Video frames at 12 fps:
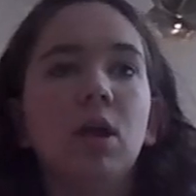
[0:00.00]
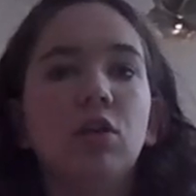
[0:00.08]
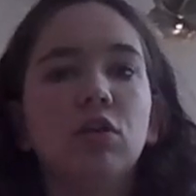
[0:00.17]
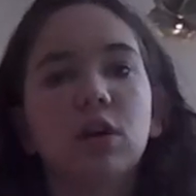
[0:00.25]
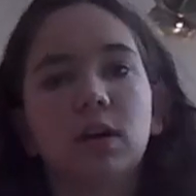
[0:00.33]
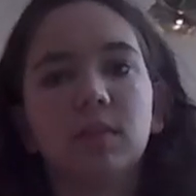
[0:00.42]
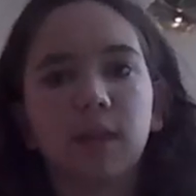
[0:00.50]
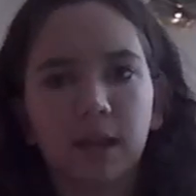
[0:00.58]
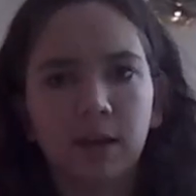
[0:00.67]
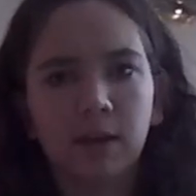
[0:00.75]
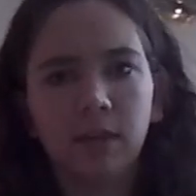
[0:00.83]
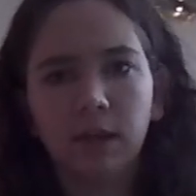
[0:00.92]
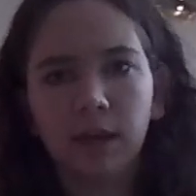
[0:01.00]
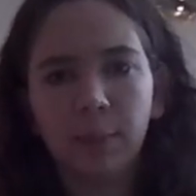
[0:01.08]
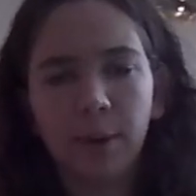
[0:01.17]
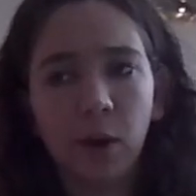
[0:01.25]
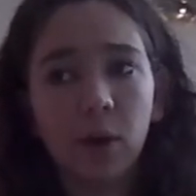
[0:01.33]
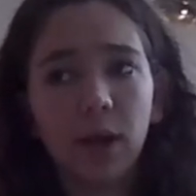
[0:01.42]
took a second to think
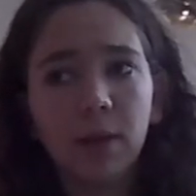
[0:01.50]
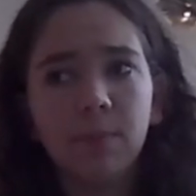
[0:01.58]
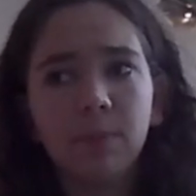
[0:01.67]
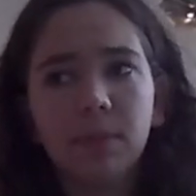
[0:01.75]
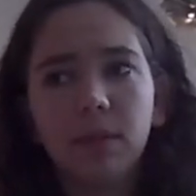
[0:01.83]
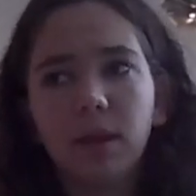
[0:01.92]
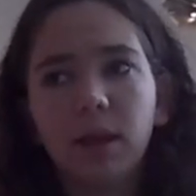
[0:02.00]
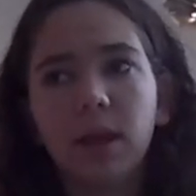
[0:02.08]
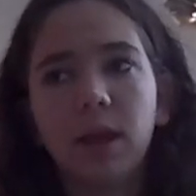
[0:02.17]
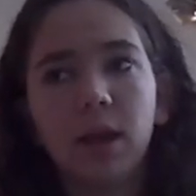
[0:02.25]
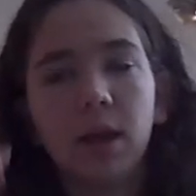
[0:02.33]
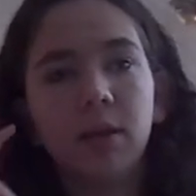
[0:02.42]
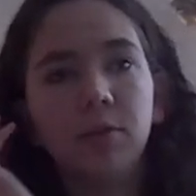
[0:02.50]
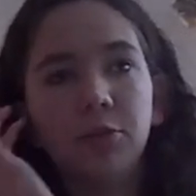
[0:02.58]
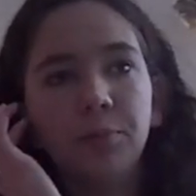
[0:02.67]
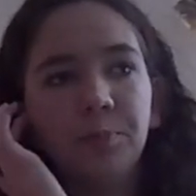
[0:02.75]
about it. And